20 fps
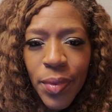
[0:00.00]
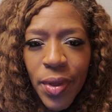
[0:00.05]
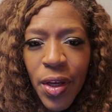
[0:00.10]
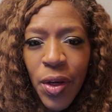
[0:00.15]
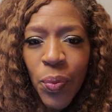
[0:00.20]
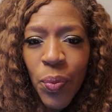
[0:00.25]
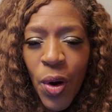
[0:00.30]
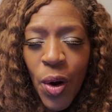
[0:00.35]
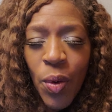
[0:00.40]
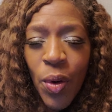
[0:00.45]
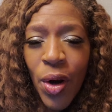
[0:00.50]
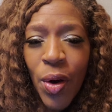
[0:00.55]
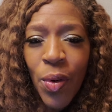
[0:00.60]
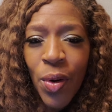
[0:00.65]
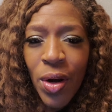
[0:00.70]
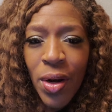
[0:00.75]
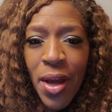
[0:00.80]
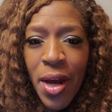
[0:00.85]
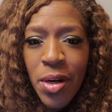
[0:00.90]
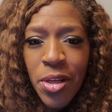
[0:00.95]
He wrote
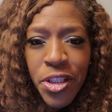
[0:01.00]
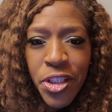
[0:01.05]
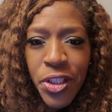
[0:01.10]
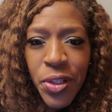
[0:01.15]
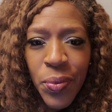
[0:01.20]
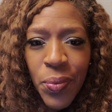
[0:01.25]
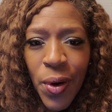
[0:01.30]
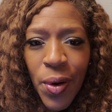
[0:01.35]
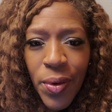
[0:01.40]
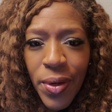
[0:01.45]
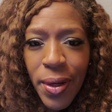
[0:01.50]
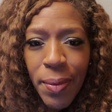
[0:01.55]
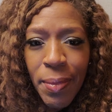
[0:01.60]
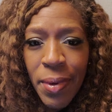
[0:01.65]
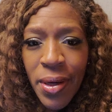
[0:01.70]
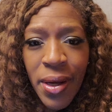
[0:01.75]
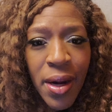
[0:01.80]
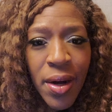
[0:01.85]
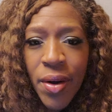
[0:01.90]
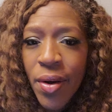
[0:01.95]
her a letter, she wrote
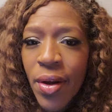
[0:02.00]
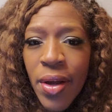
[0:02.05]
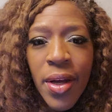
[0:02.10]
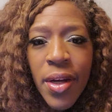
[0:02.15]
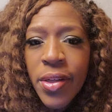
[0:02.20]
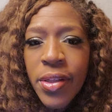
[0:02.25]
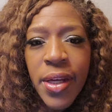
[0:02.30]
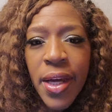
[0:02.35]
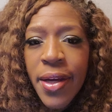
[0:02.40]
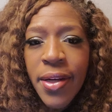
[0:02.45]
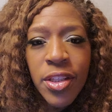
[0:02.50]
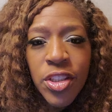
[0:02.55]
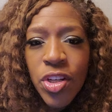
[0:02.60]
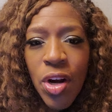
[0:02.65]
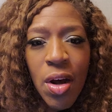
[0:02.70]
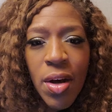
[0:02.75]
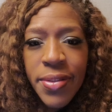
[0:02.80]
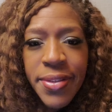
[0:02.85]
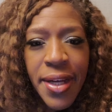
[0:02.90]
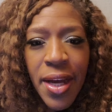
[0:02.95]
him a letter. King
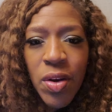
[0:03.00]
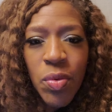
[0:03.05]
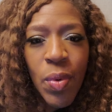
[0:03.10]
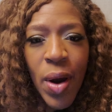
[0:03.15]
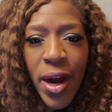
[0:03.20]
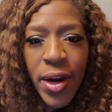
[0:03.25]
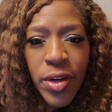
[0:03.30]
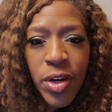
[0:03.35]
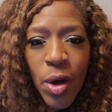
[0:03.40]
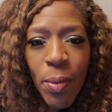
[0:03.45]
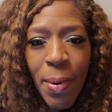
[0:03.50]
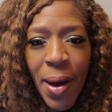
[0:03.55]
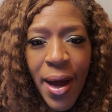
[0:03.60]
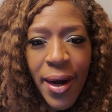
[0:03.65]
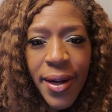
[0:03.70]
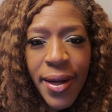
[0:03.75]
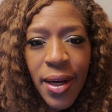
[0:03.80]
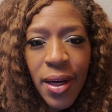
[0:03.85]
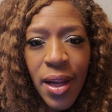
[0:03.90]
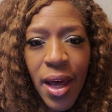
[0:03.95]
Charles ain't writing
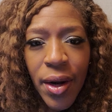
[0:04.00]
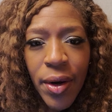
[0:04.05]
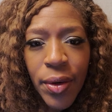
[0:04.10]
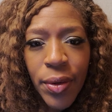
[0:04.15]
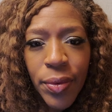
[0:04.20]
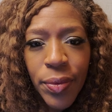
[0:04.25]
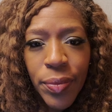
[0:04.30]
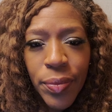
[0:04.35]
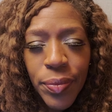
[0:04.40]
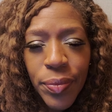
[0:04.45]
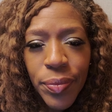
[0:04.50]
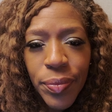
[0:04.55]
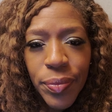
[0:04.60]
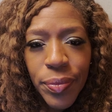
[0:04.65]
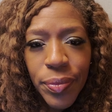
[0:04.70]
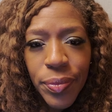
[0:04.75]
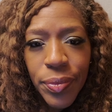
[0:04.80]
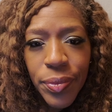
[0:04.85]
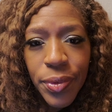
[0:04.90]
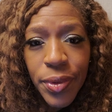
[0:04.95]
nobody a letter.
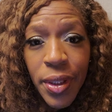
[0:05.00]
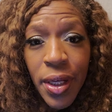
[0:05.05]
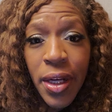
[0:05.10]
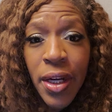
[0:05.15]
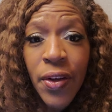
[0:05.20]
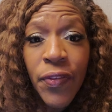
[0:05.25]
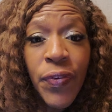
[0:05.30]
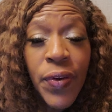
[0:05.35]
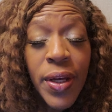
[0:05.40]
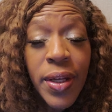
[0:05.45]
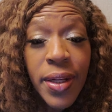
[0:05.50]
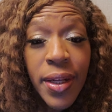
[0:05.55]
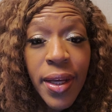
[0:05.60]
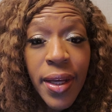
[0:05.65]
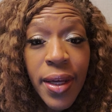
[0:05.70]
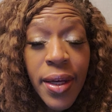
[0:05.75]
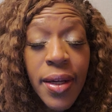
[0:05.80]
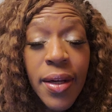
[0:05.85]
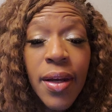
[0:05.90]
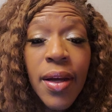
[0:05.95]
And if he
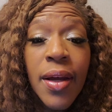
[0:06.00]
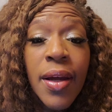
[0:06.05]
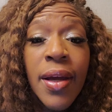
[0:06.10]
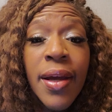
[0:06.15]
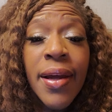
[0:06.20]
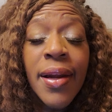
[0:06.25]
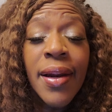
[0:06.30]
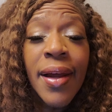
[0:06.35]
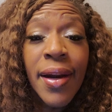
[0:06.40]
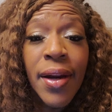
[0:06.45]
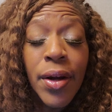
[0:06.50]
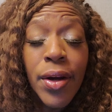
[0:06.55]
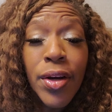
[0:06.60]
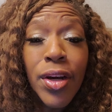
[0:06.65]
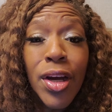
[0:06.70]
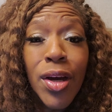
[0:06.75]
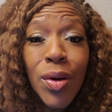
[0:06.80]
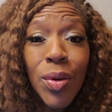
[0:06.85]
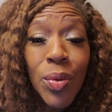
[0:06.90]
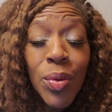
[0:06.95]
did, he let her
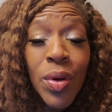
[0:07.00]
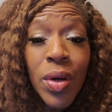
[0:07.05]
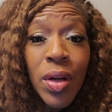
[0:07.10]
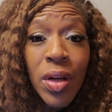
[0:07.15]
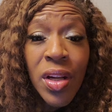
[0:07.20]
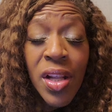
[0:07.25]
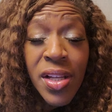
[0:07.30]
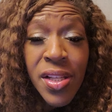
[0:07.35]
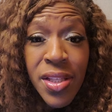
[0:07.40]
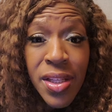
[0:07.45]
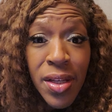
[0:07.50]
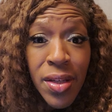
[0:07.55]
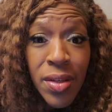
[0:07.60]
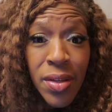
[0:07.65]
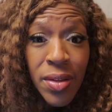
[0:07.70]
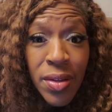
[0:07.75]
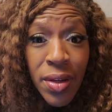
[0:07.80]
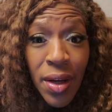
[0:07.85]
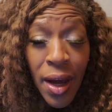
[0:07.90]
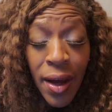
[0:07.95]
know,
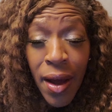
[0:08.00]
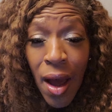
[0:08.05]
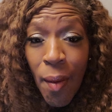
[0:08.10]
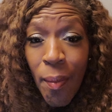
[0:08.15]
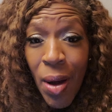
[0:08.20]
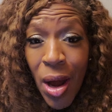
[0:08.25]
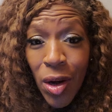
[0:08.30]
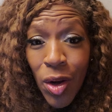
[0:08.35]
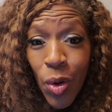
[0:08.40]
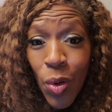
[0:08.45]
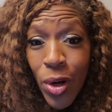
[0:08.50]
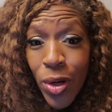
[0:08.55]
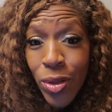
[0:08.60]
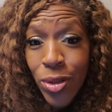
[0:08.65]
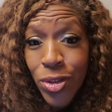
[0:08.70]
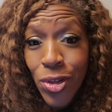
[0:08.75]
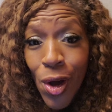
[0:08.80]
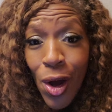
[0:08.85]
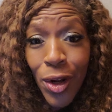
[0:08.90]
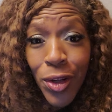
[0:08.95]
listen, I got my
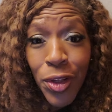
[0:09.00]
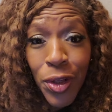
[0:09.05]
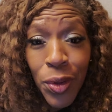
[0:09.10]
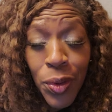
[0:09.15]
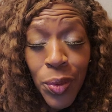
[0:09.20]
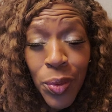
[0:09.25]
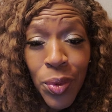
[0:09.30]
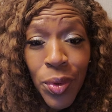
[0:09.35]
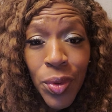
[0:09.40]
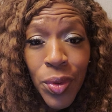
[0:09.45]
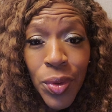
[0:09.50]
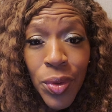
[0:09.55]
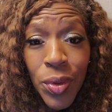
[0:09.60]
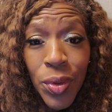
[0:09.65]
lawyers on you.